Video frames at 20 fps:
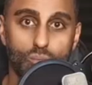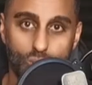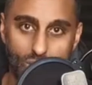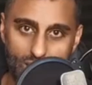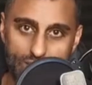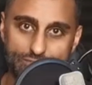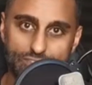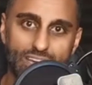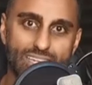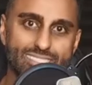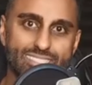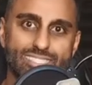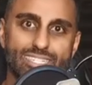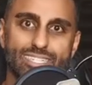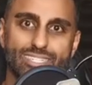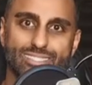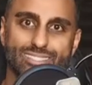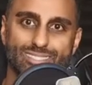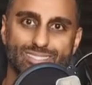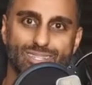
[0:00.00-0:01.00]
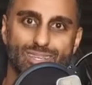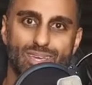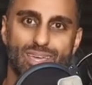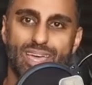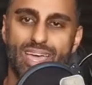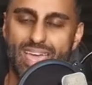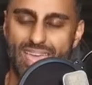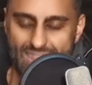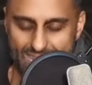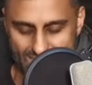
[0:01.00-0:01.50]
Wi Fi 6.
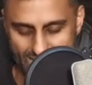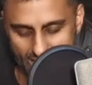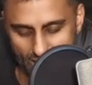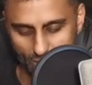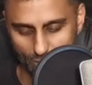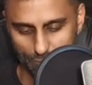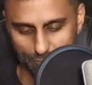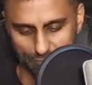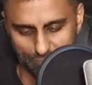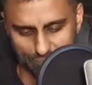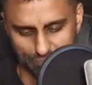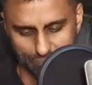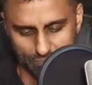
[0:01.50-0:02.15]
Now,